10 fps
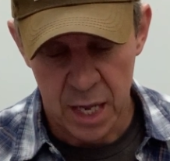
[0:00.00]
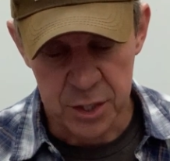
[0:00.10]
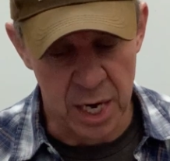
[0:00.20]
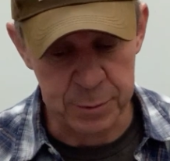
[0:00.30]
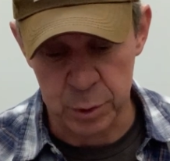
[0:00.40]

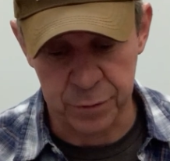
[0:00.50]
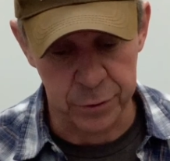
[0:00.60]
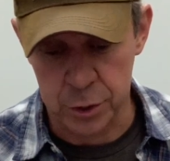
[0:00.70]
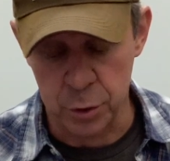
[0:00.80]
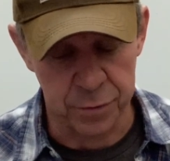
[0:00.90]
James was
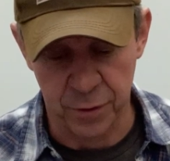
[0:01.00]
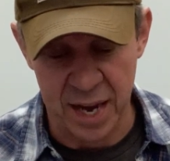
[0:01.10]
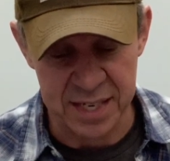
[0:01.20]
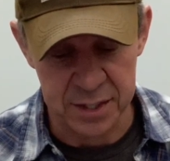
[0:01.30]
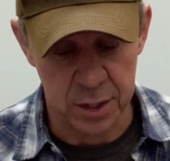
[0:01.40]
too
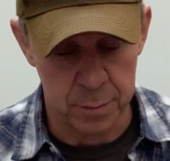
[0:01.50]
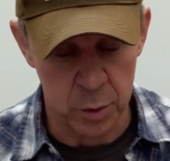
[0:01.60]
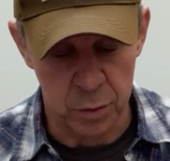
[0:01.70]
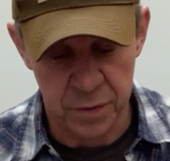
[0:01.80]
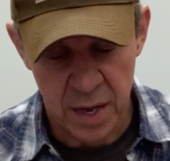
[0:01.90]
frightened to
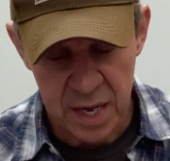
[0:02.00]
move.